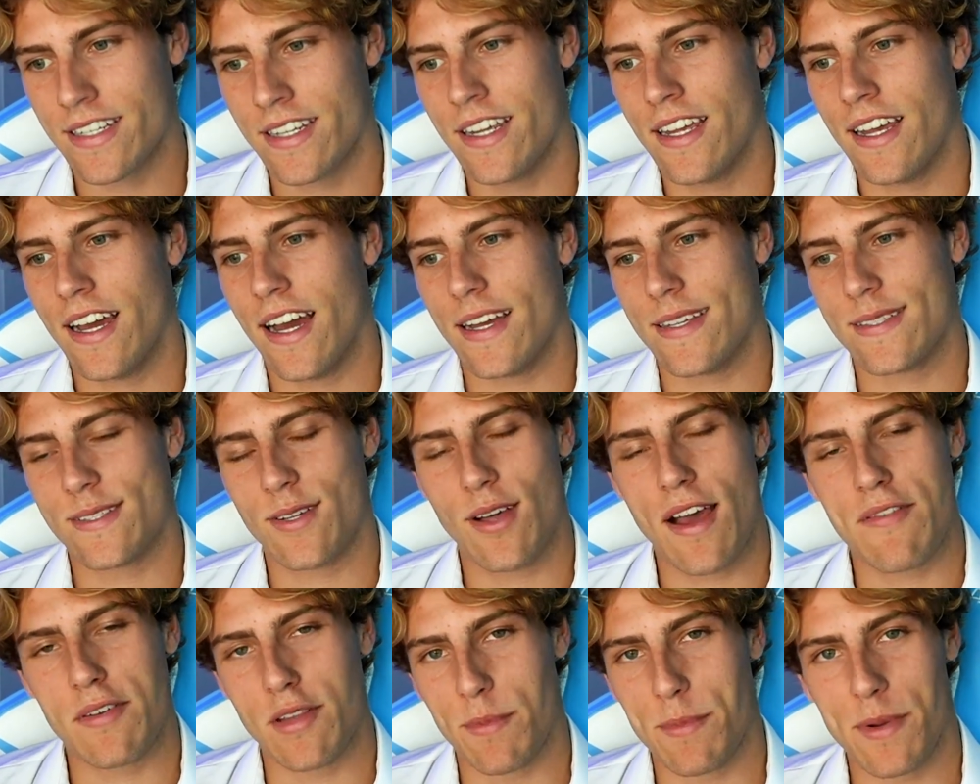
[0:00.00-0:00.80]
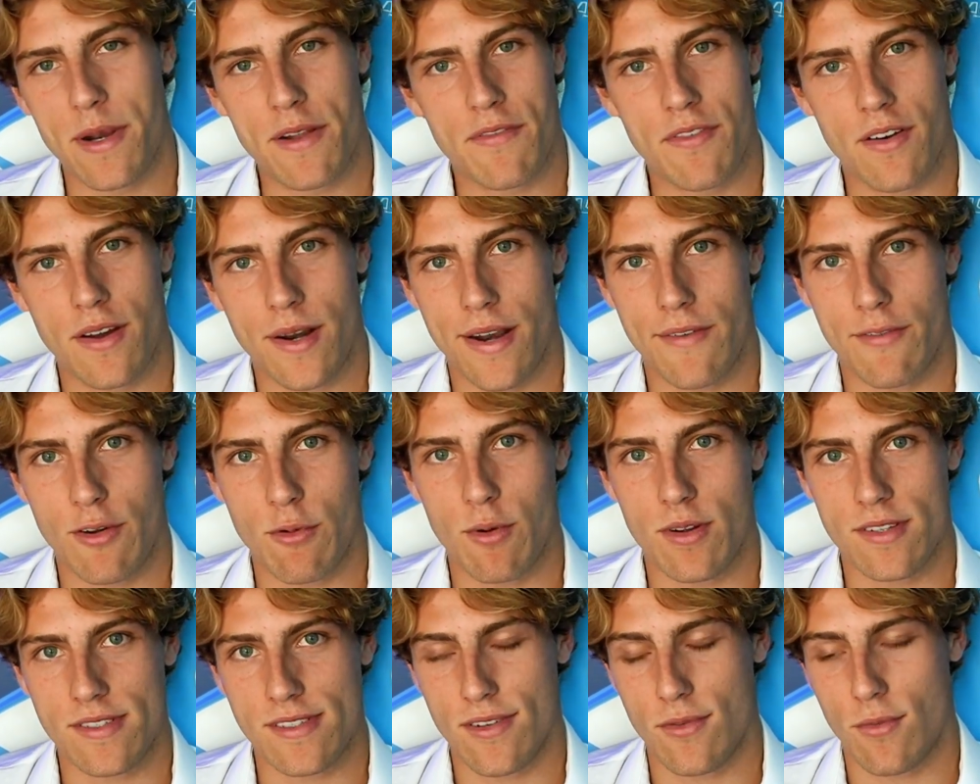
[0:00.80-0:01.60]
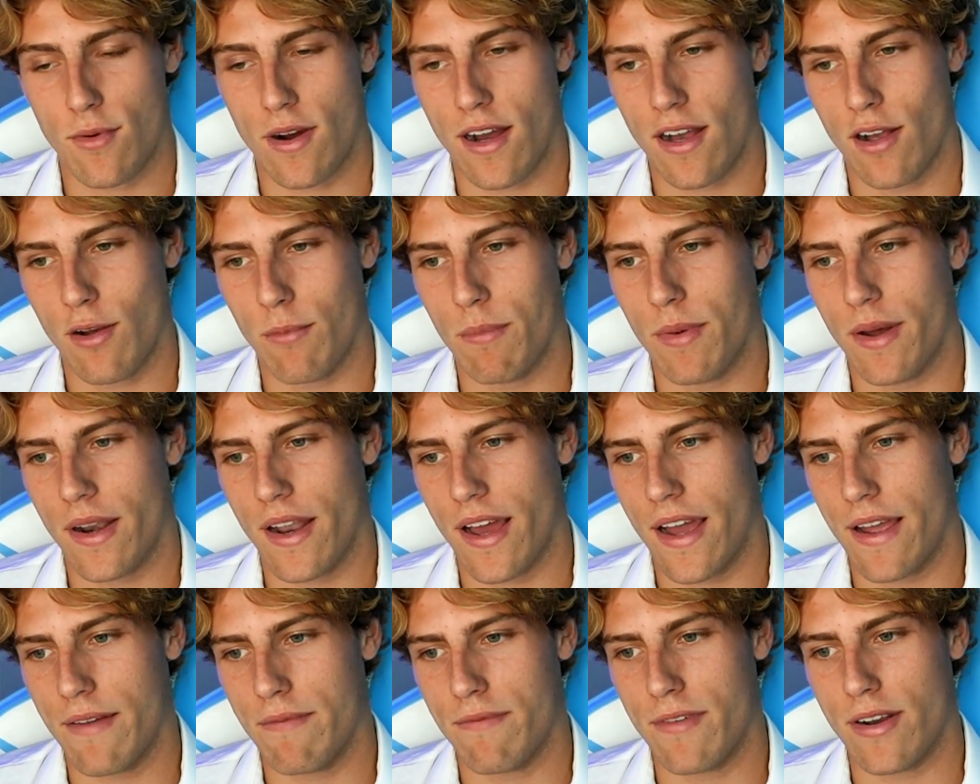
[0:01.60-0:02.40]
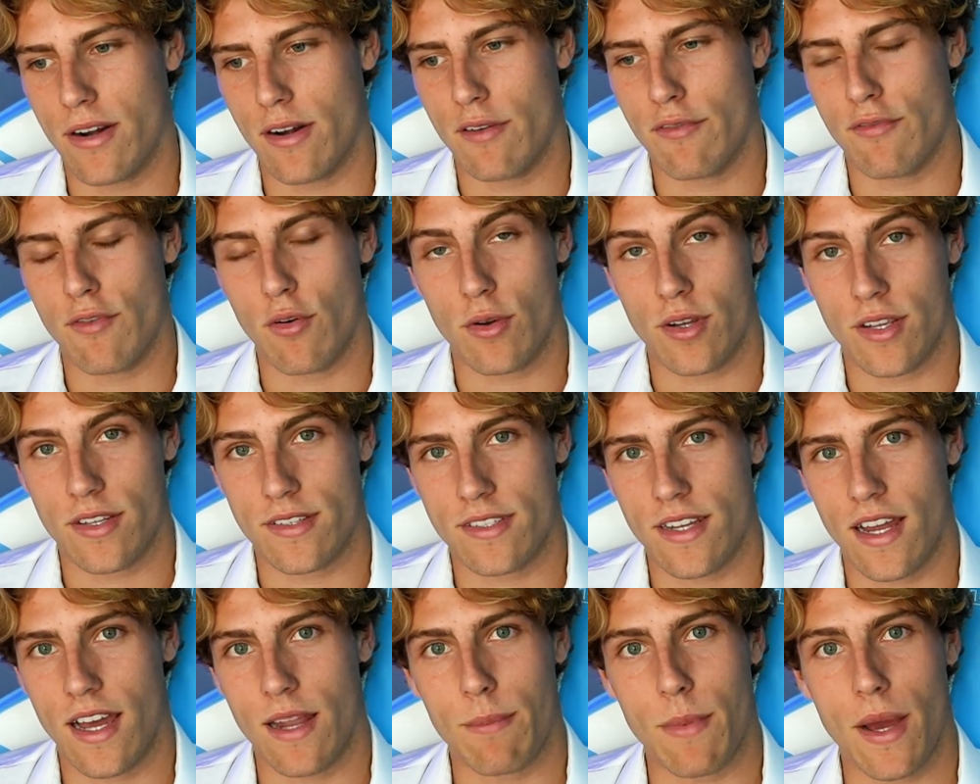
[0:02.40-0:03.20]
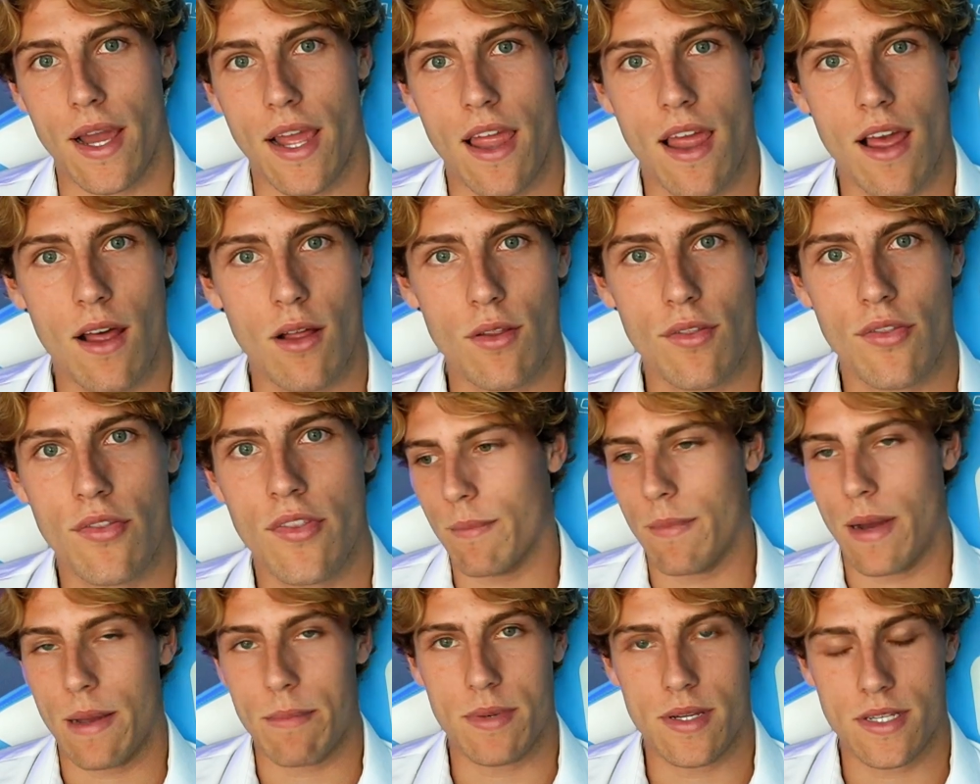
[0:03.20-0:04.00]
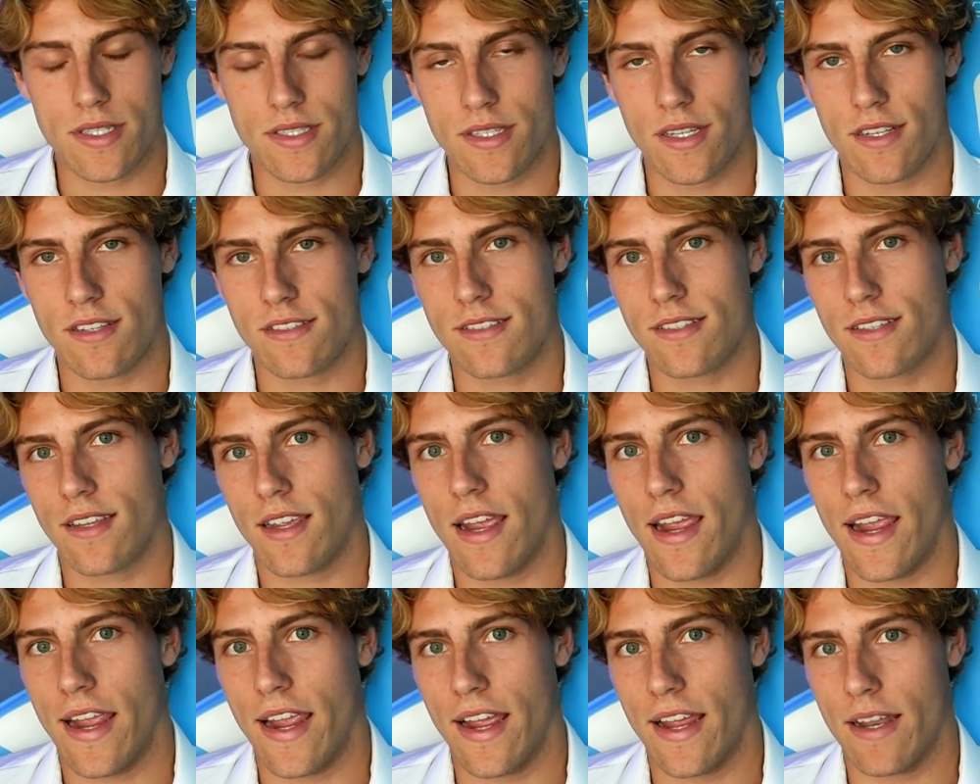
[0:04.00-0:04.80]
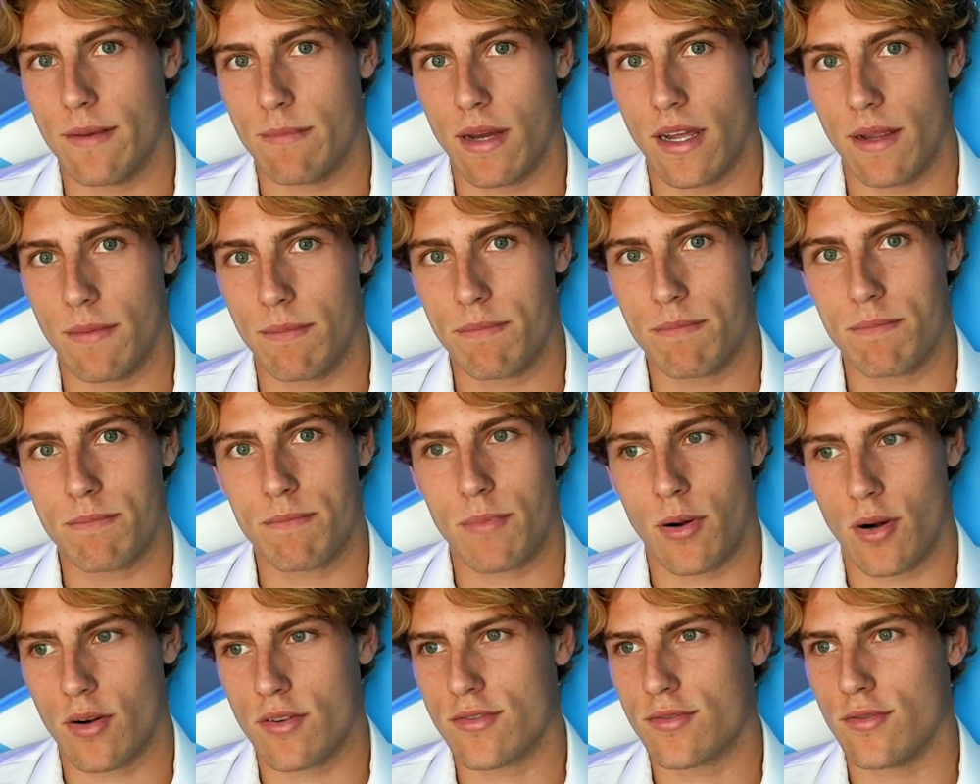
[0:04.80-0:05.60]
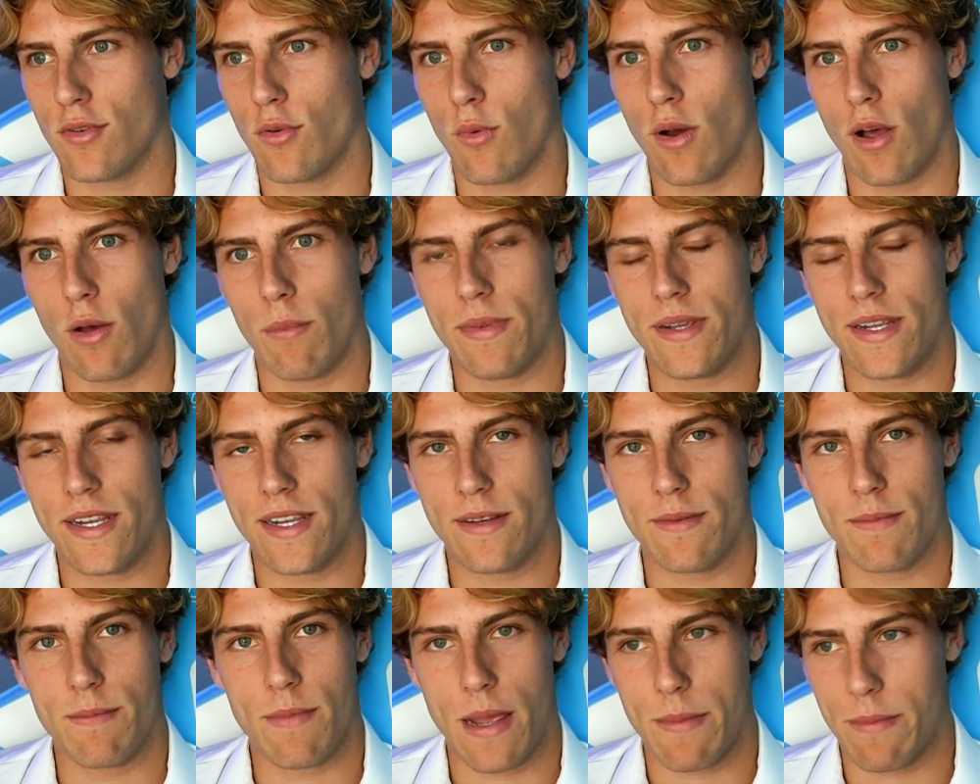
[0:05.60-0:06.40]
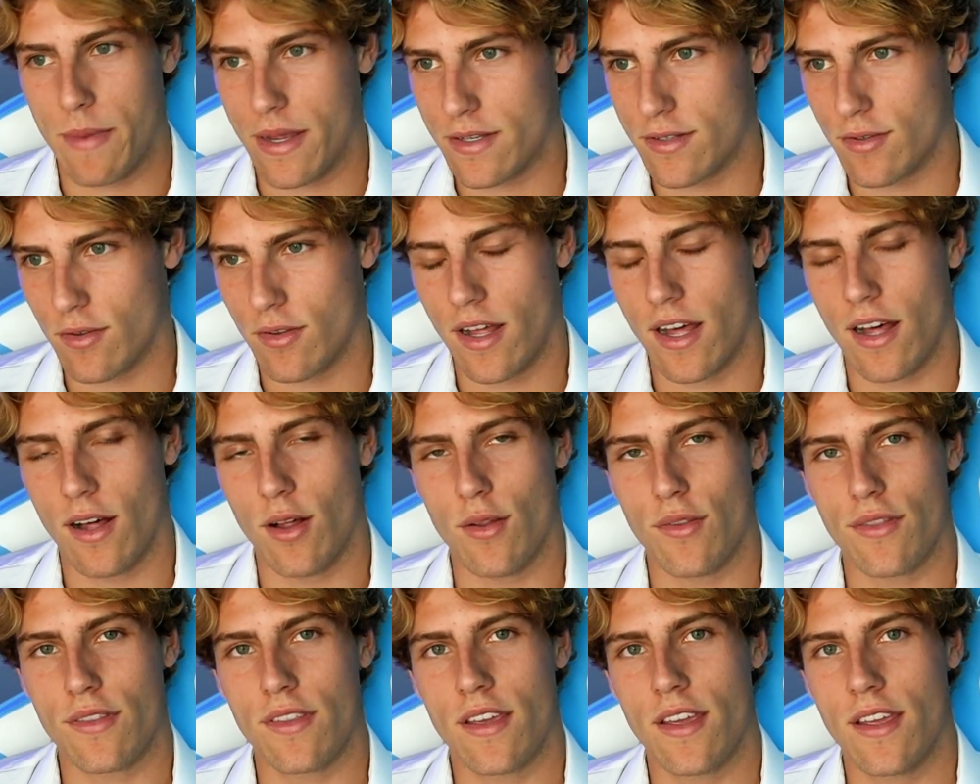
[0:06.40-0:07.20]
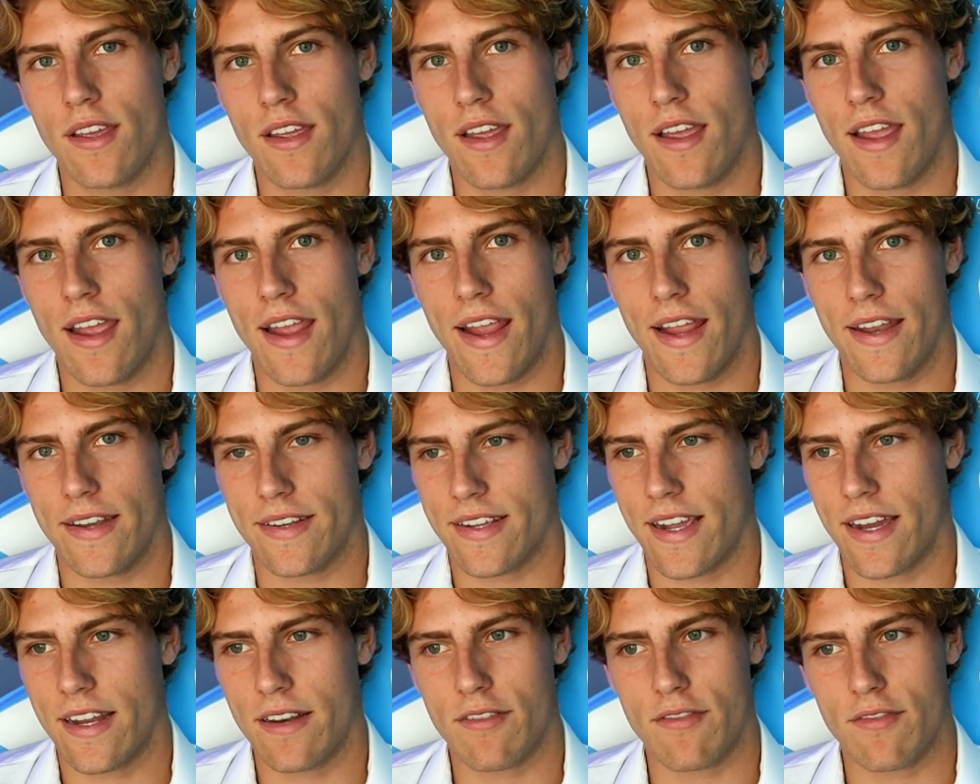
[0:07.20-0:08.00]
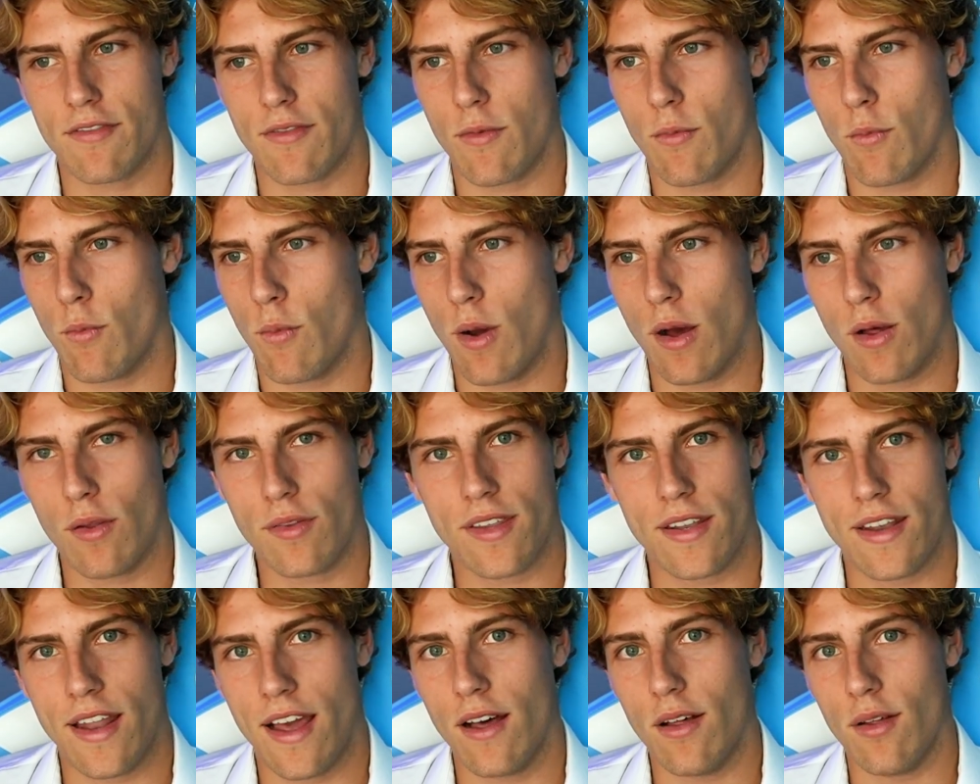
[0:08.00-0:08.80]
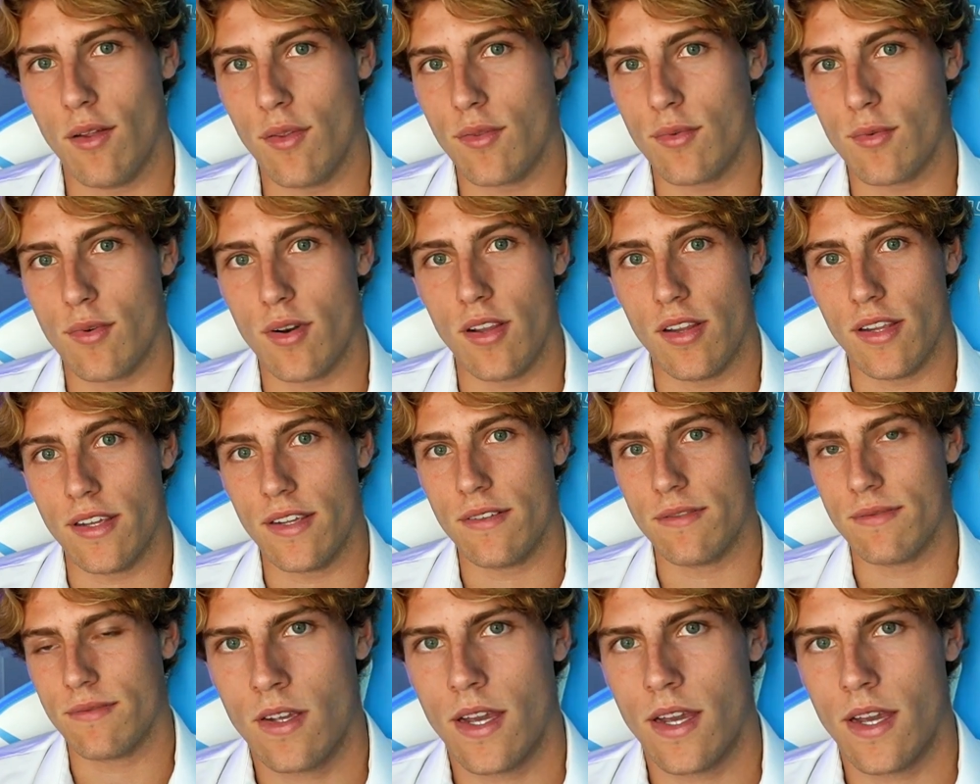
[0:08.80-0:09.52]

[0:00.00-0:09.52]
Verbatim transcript: I still have a little bit of fun every once in a while, but I'm very focused on my health, my business, and my personal well-being, my mental health, and kind of wealth and health, really.